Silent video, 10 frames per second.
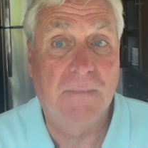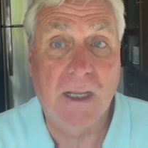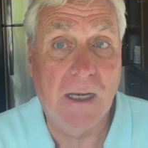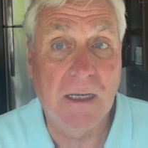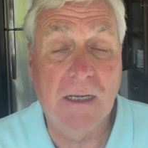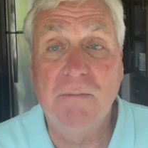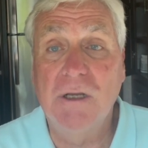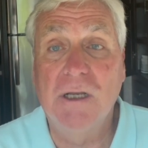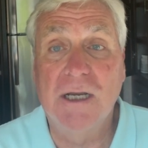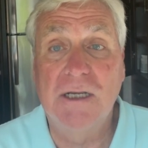I mean,
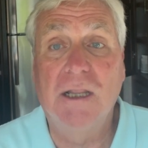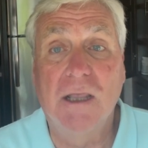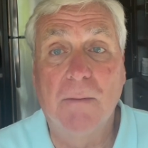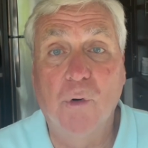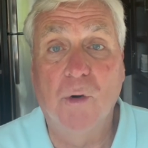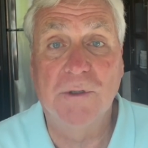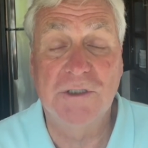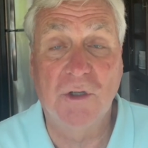and I did it on purpose.